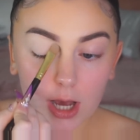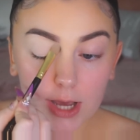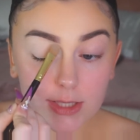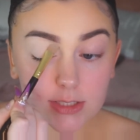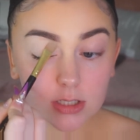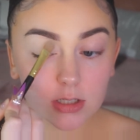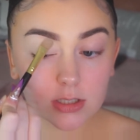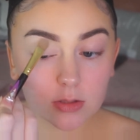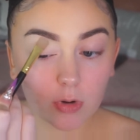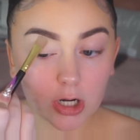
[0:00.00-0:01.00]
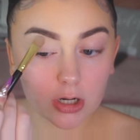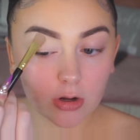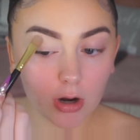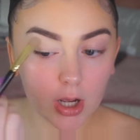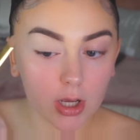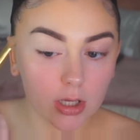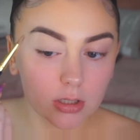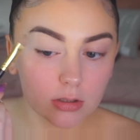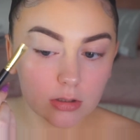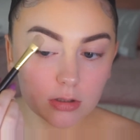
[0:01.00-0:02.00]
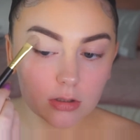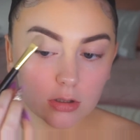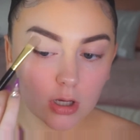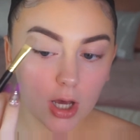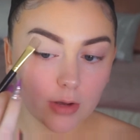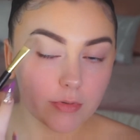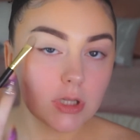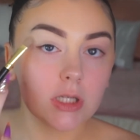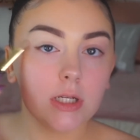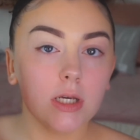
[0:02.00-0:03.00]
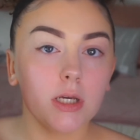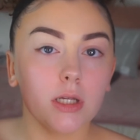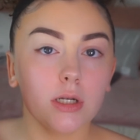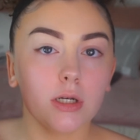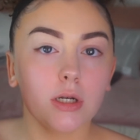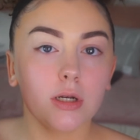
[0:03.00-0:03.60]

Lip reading: I seriously wanted to cry. I really did.